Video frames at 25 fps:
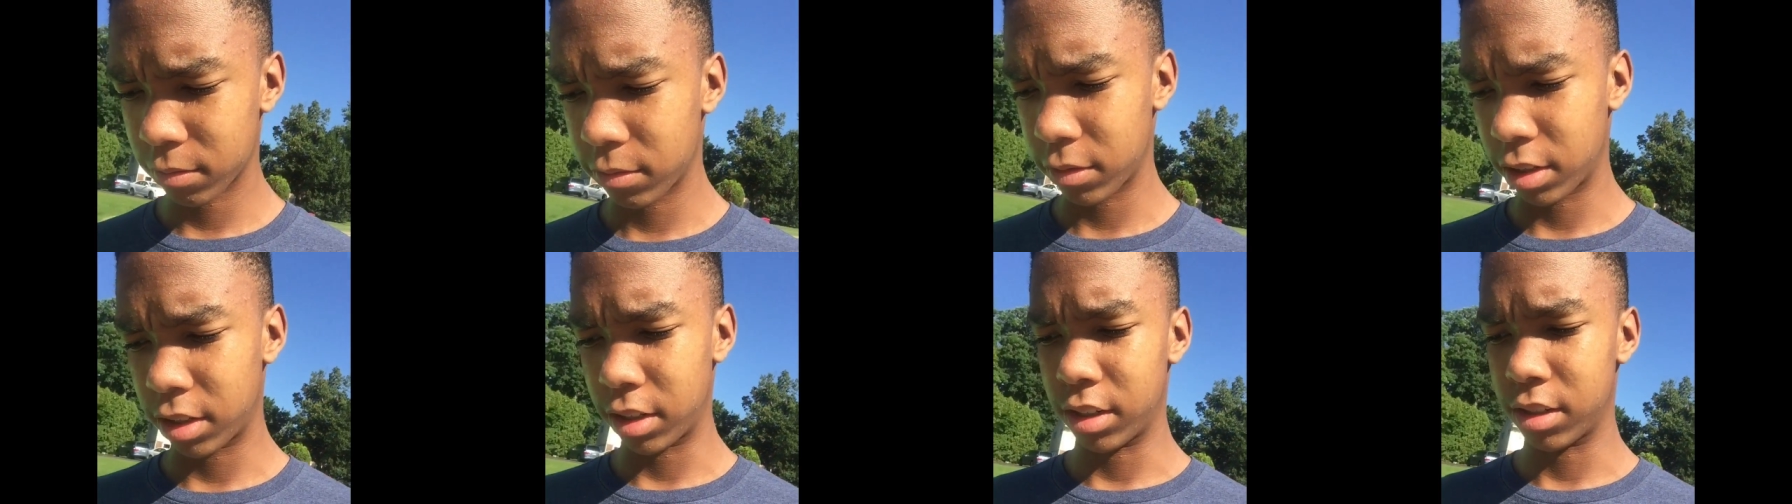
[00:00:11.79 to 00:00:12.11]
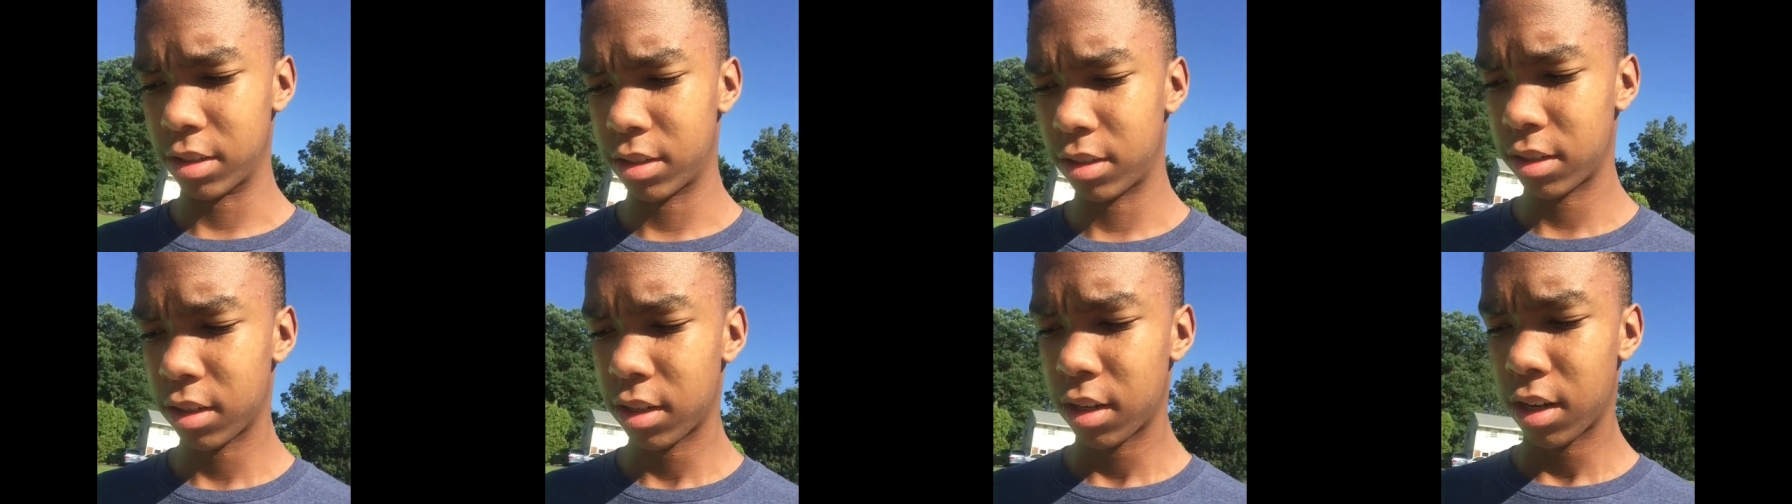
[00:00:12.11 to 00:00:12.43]

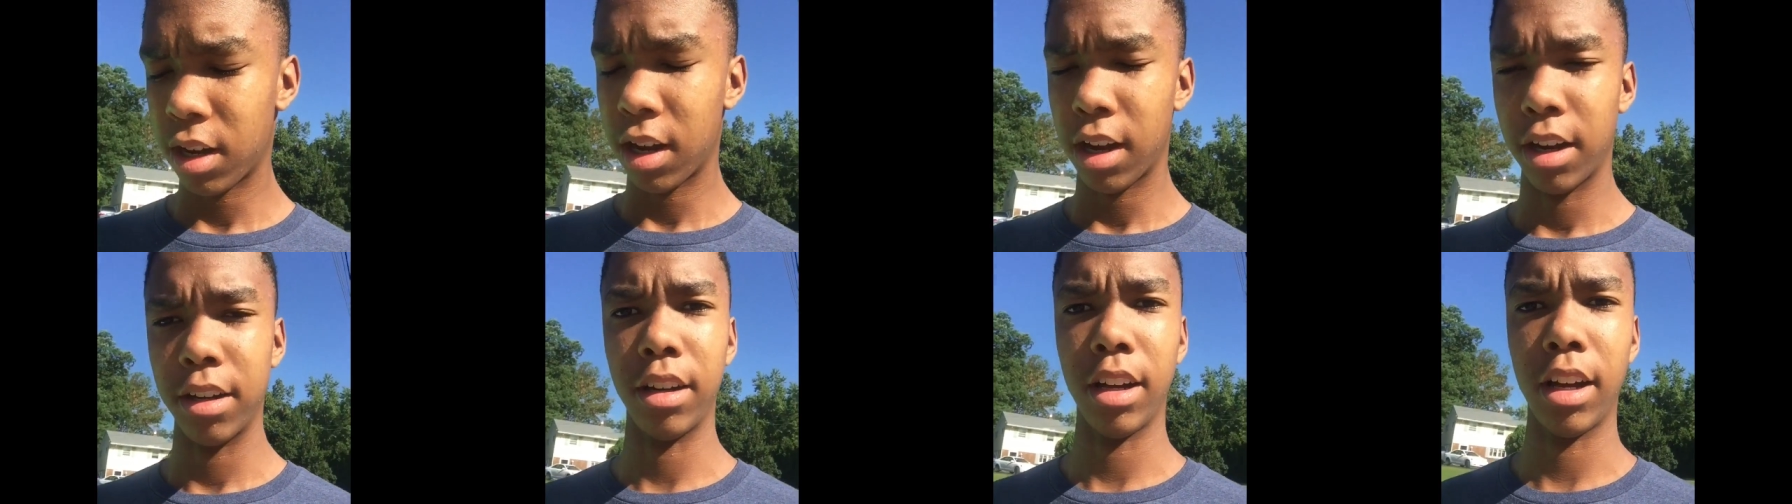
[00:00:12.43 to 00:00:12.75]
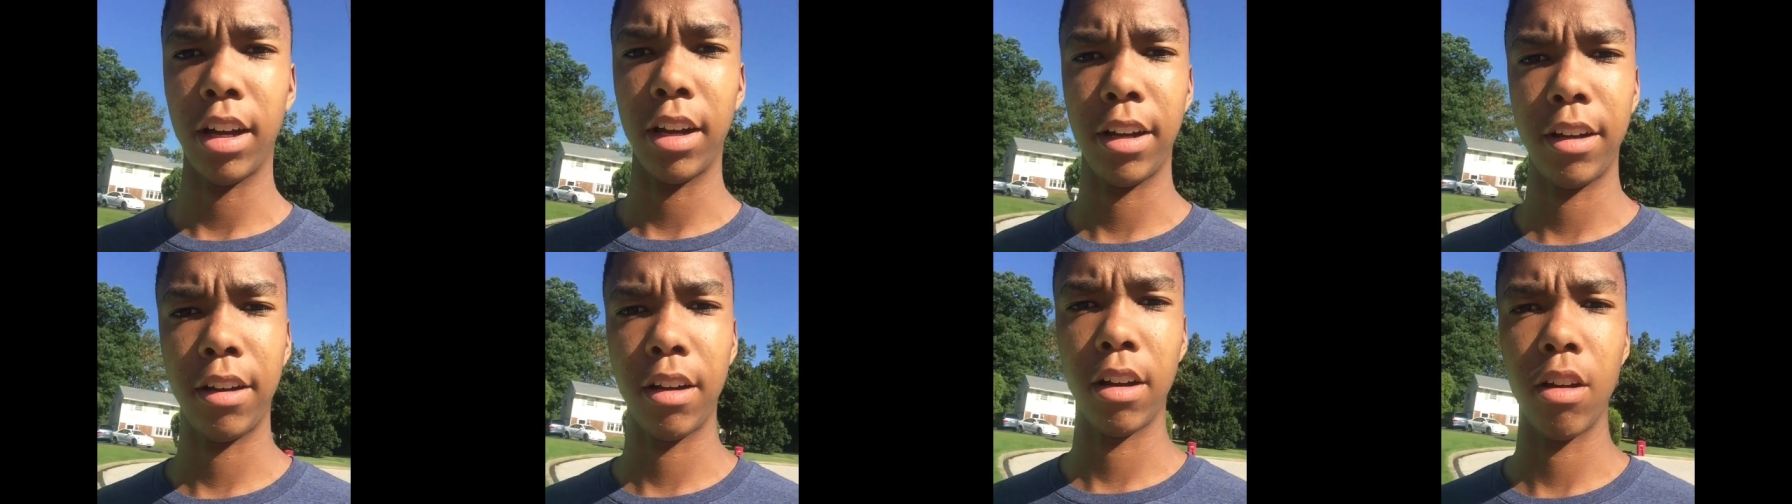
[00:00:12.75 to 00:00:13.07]
goodness,
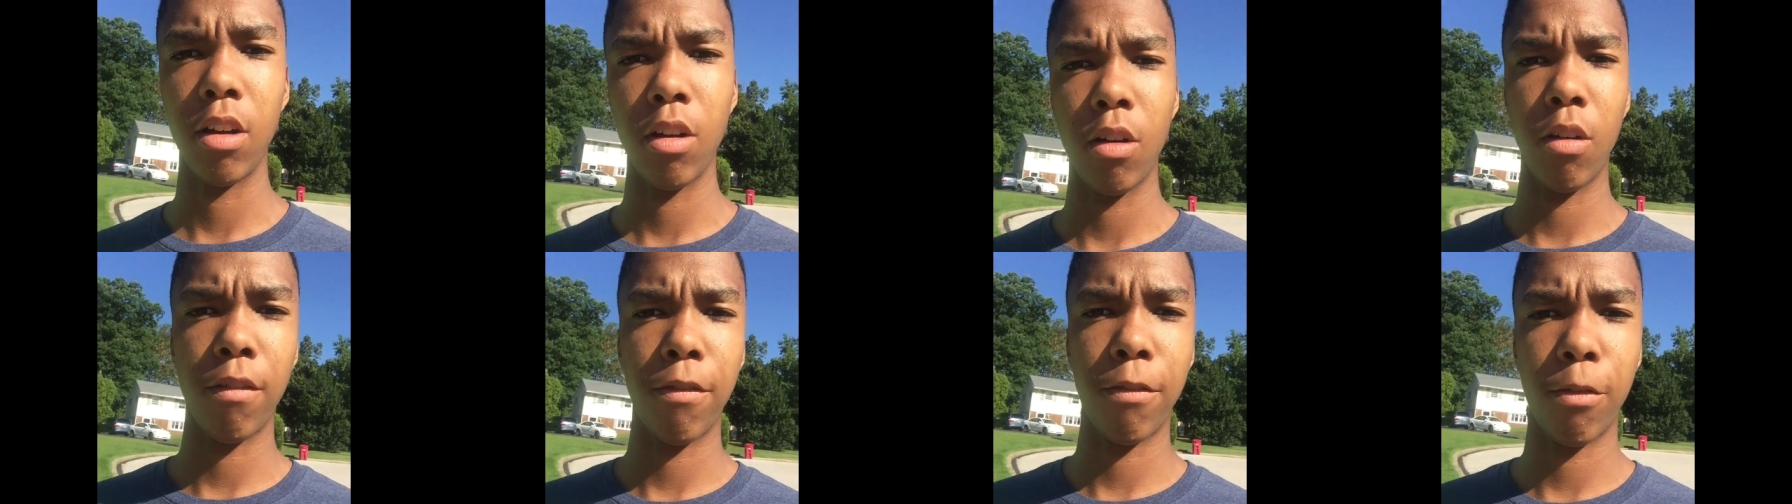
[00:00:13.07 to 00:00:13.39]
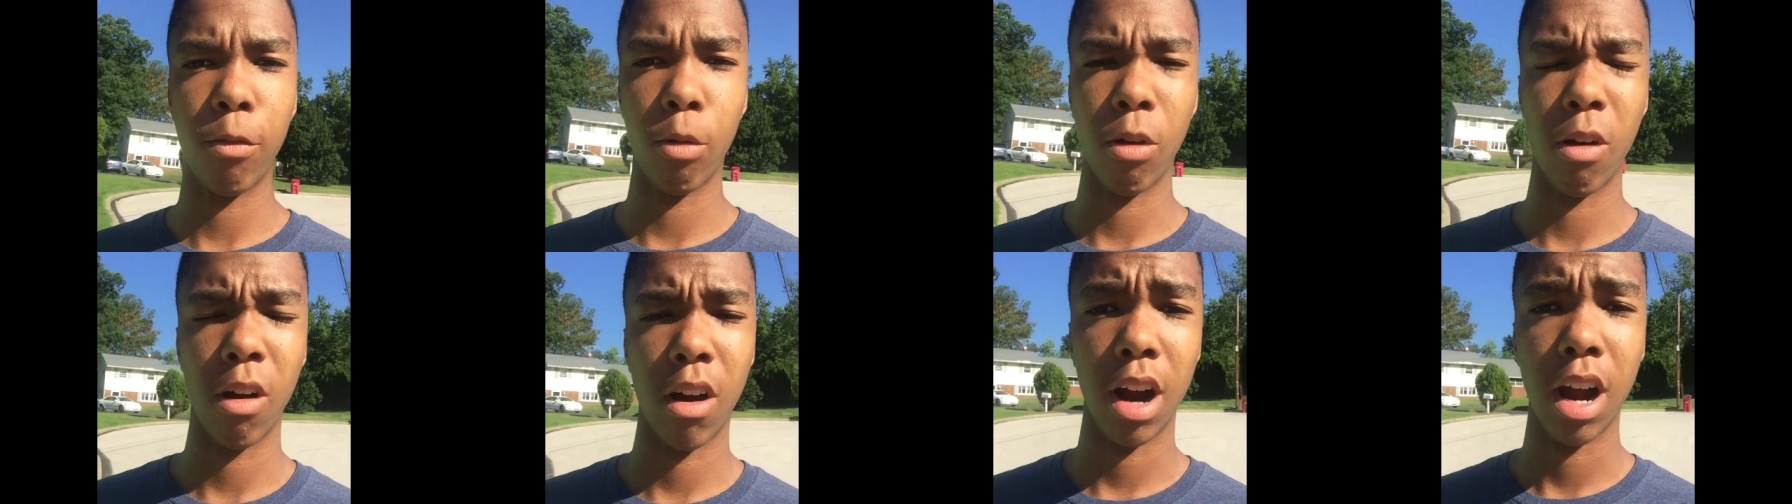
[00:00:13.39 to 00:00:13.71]

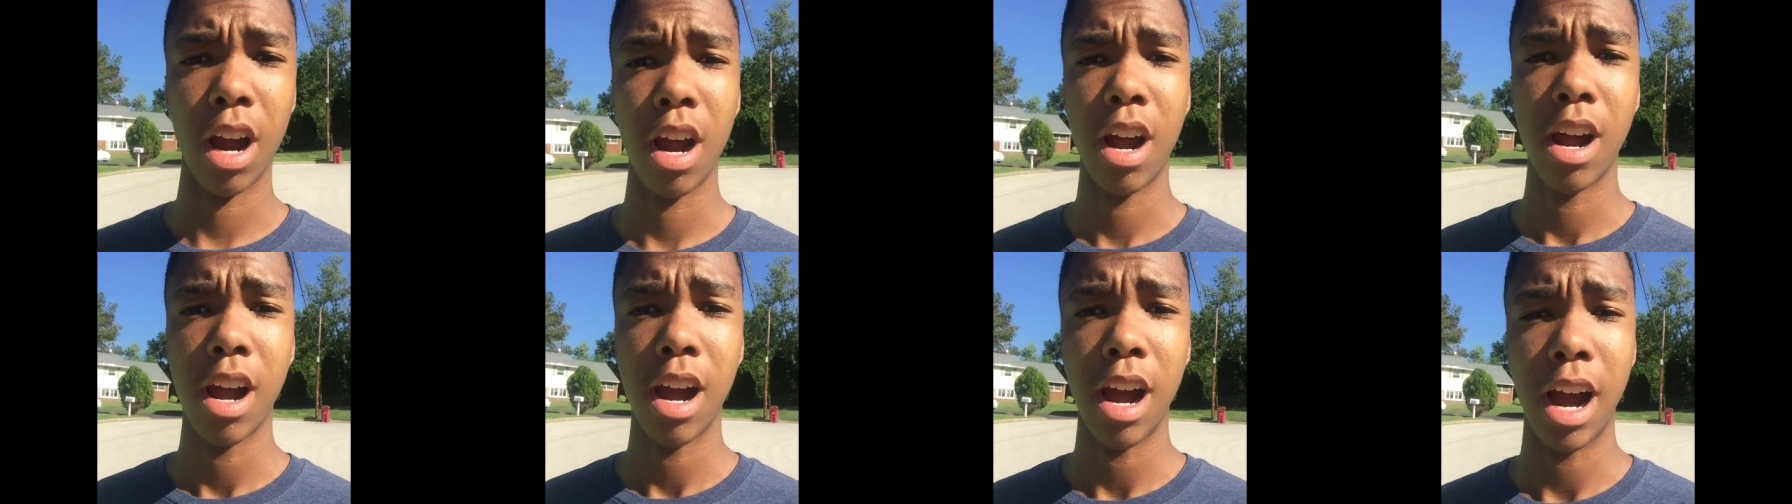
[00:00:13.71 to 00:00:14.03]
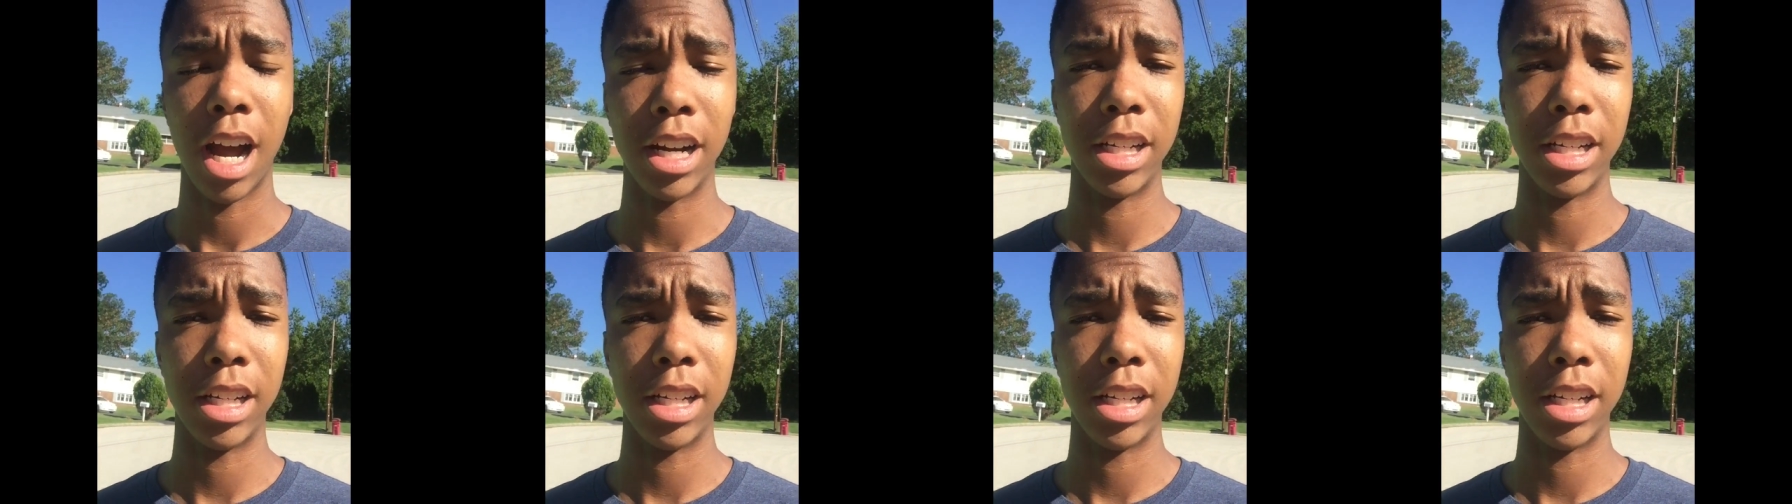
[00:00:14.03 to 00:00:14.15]
9:04.